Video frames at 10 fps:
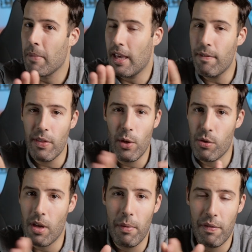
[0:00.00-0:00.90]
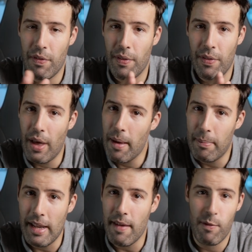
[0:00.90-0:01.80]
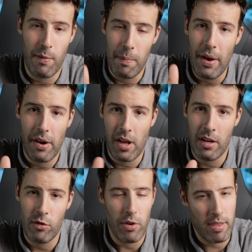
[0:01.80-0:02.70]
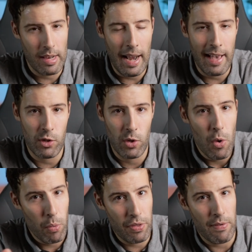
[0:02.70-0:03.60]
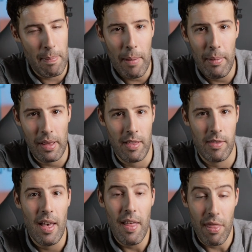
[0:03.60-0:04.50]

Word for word: even though some of their beliefs from their countries clash with the Republicans,